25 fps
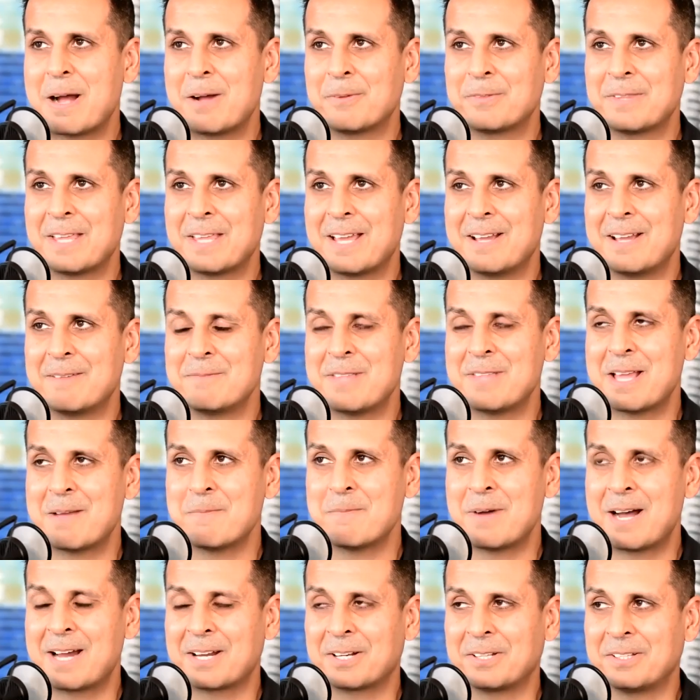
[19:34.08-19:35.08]
that
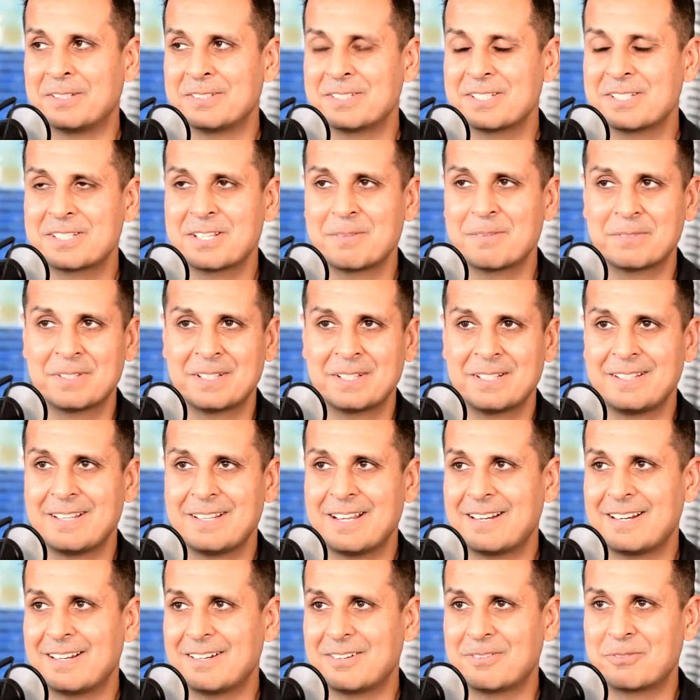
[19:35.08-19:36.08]
model, is this something you
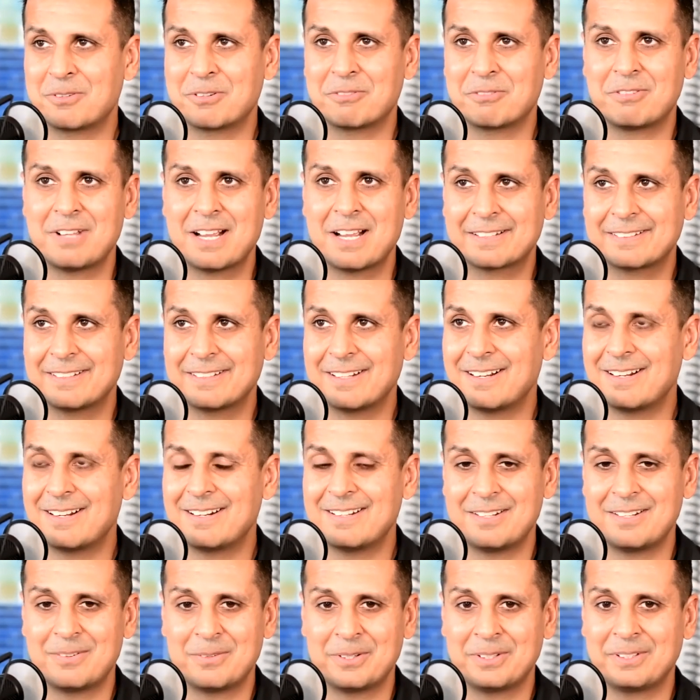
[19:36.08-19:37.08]
had to reflect on
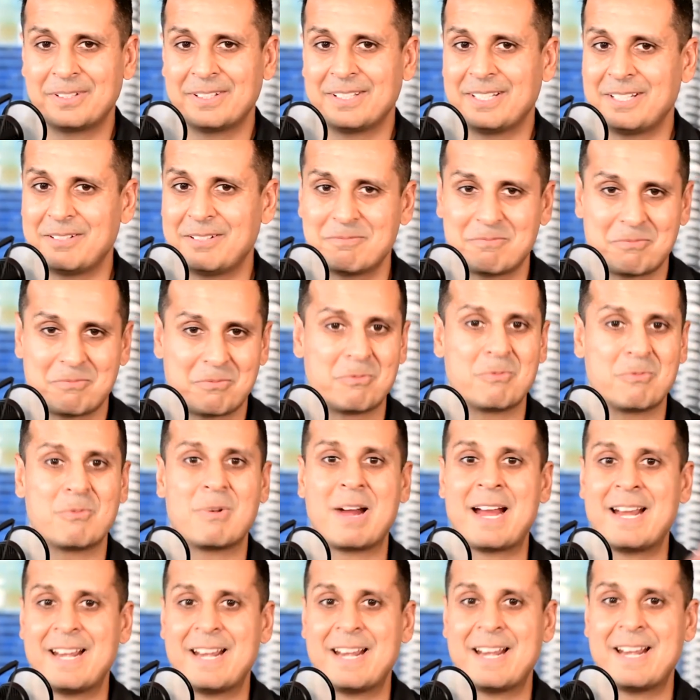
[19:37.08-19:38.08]
and really
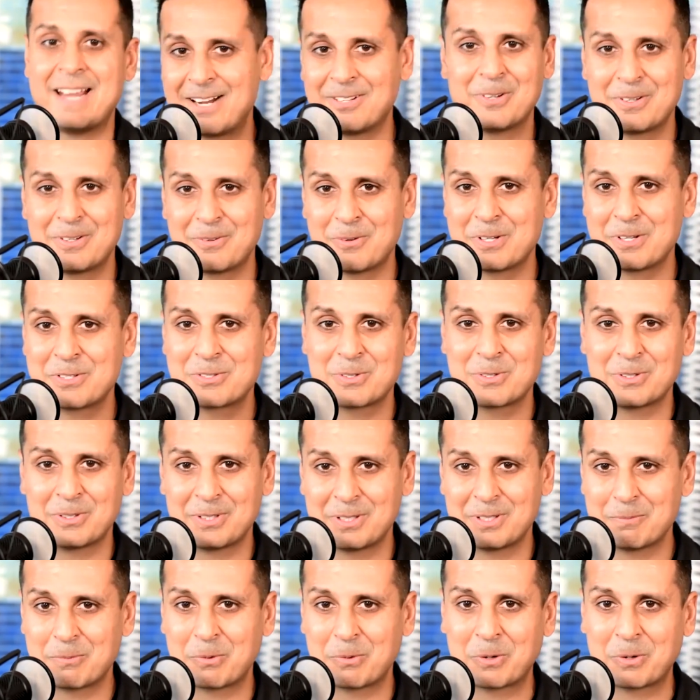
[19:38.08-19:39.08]
write out what's
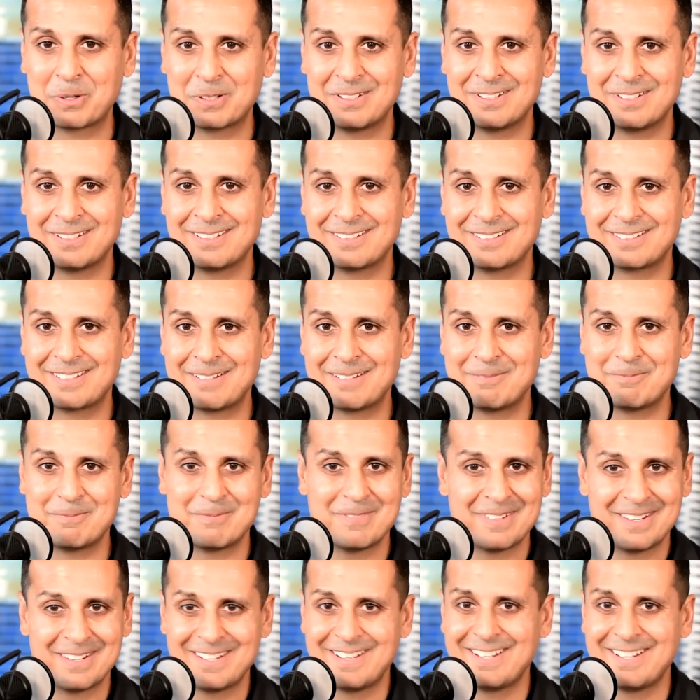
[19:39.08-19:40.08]
really important?
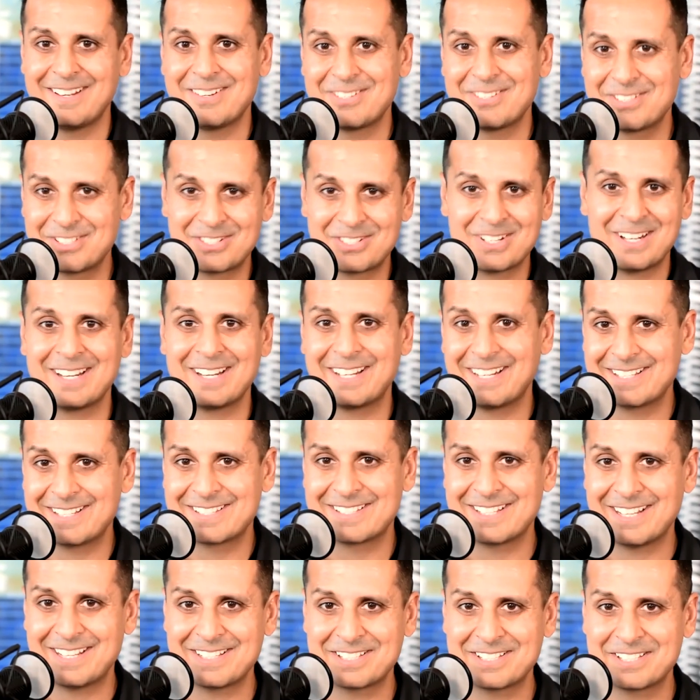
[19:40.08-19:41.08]
I'm just trying to get a
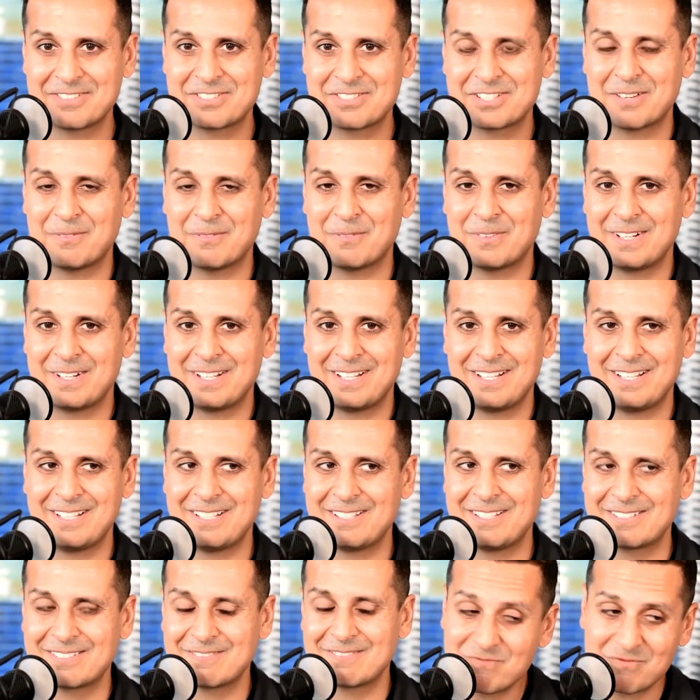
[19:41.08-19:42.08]
sense if
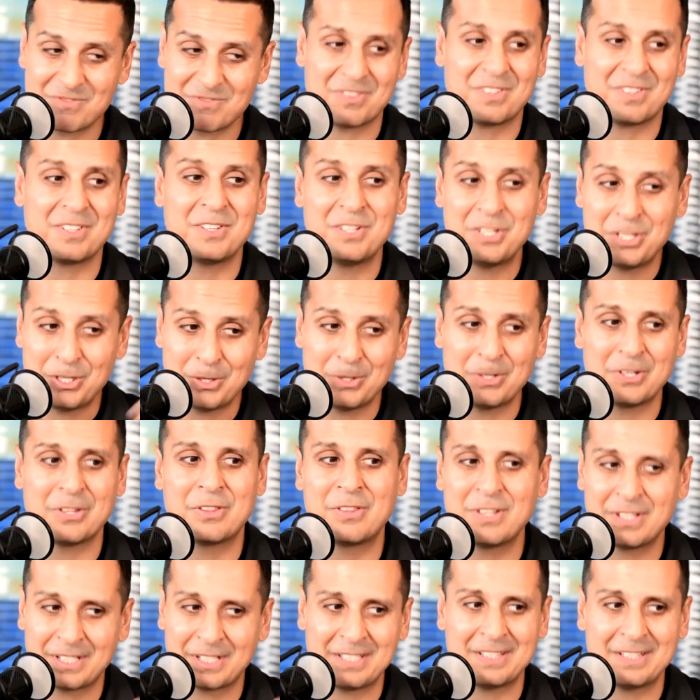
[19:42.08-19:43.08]
somebody's new to
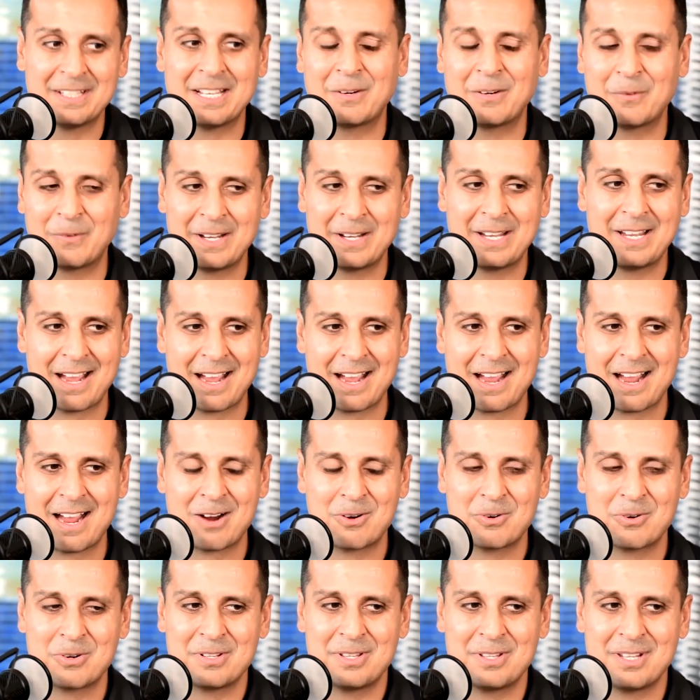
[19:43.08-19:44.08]
thinking that way,
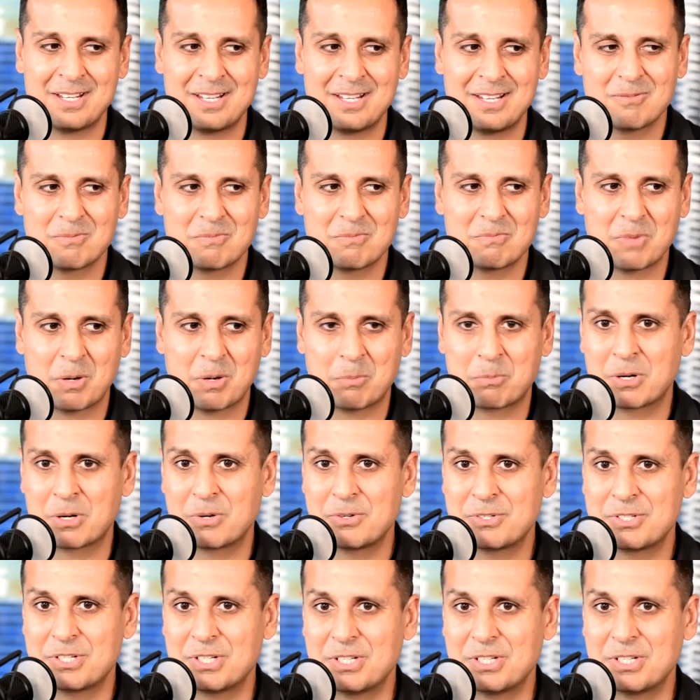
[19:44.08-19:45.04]
how would they approach it?